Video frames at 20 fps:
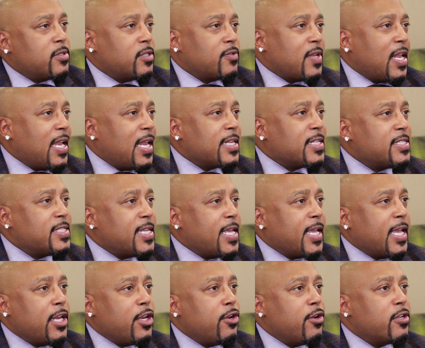themselves? I like to
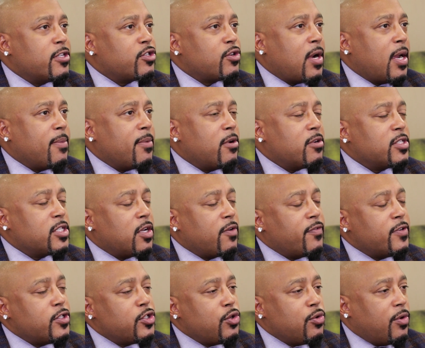say, can you describe
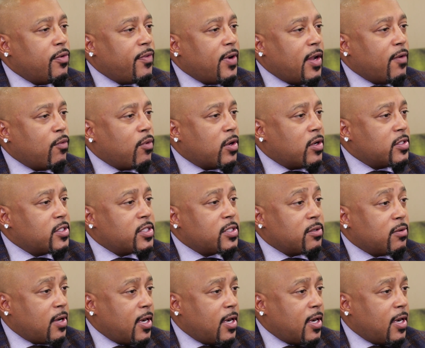yourself in two to five words,